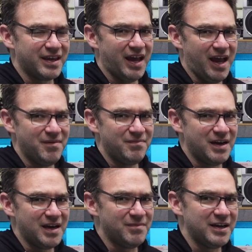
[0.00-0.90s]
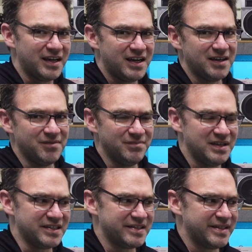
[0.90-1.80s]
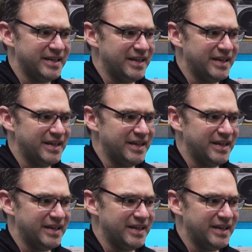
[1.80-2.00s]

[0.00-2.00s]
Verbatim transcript: can be a bit hit and miss.